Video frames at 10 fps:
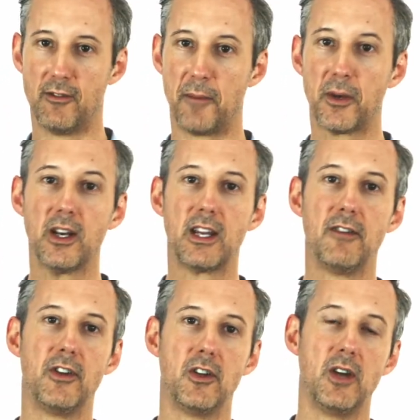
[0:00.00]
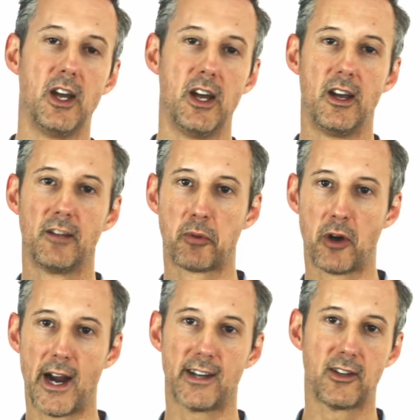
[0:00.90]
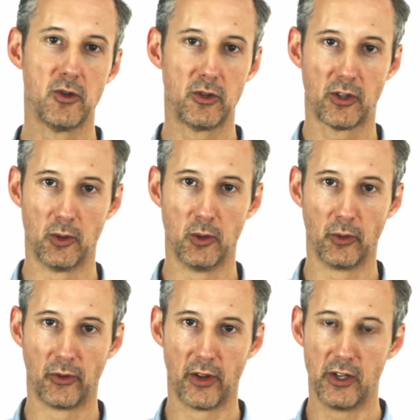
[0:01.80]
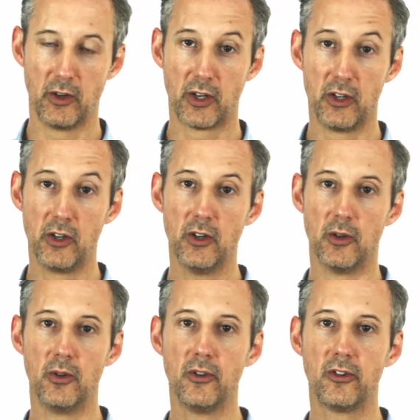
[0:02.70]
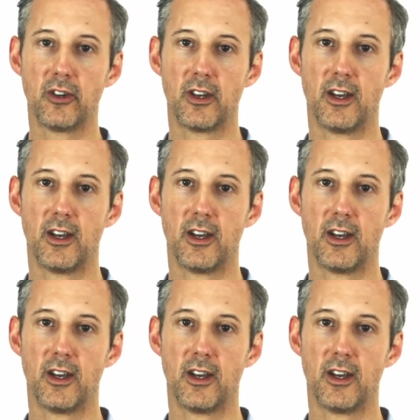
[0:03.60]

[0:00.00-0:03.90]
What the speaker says: I'm going to give you practical tools that you can use,